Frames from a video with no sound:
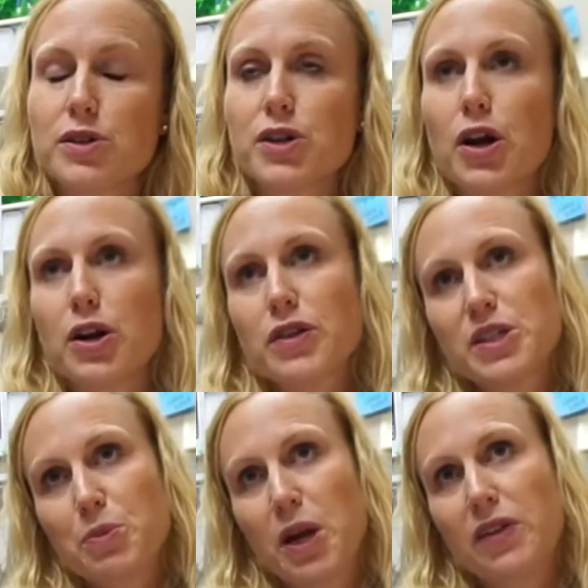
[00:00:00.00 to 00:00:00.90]
start in the
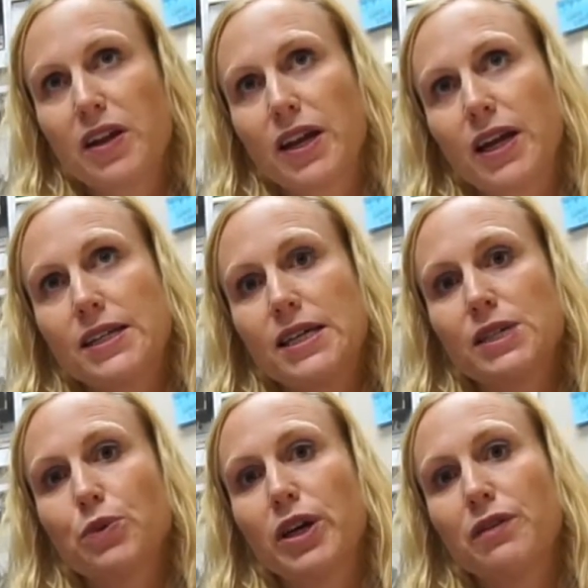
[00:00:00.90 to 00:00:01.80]
spring, and then
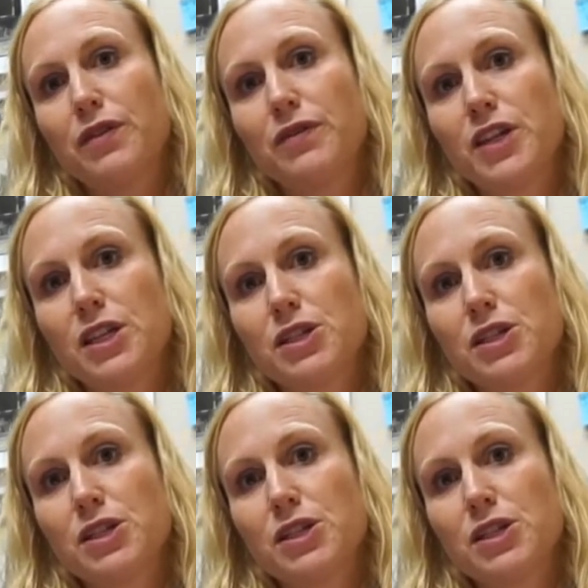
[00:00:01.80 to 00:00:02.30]
ideas will get 15